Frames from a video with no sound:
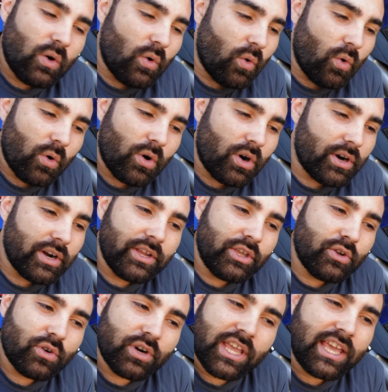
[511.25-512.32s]
or
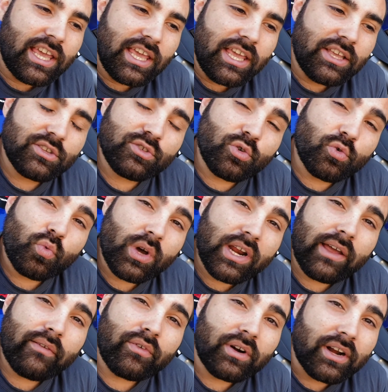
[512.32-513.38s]
your keys or
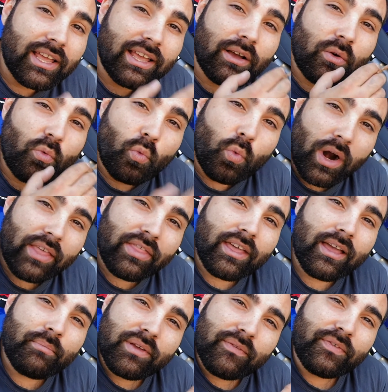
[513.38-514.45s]
whatever. One of
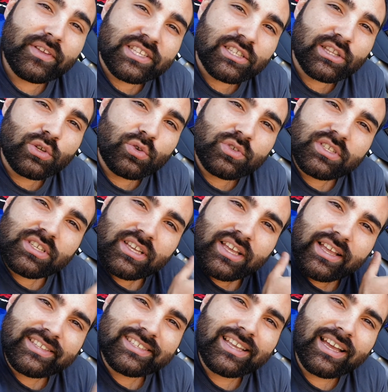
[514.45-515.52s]
them, if it's loose,
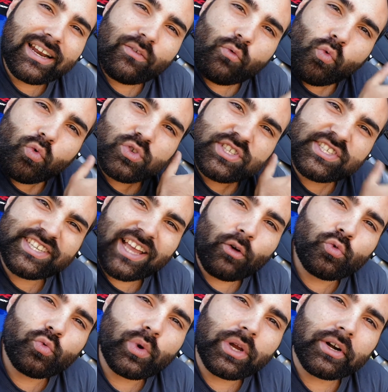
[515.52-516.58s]
it's gonna
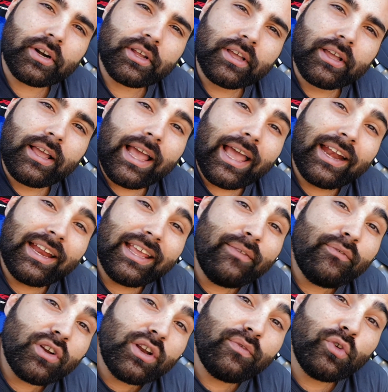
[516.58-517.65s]
sound weird. And
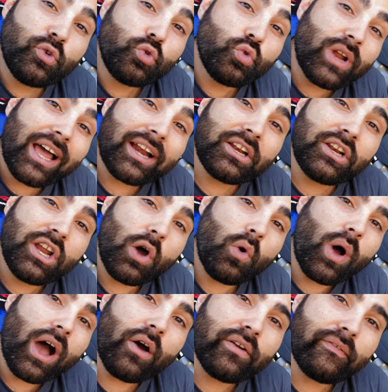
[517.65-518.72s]
even if you do not know
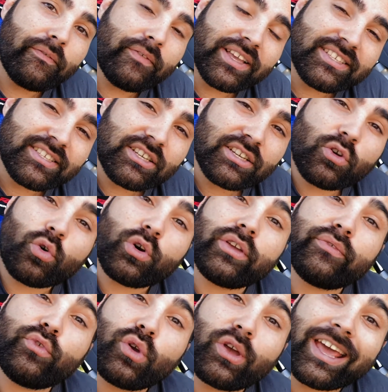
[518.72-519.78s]
how to fix it, or
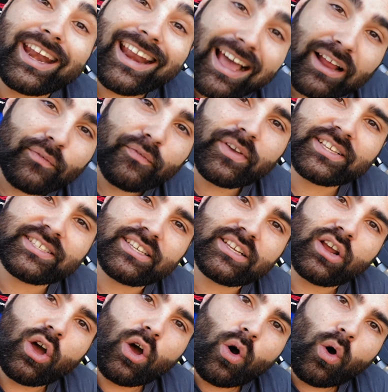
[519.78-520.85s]
if you cannot fix it
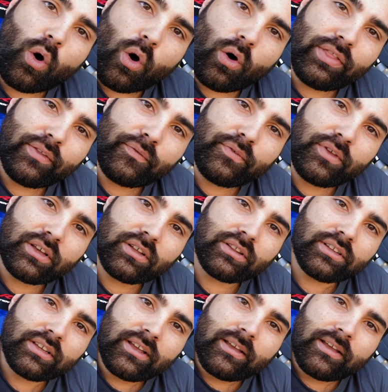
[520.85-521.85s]
on the field,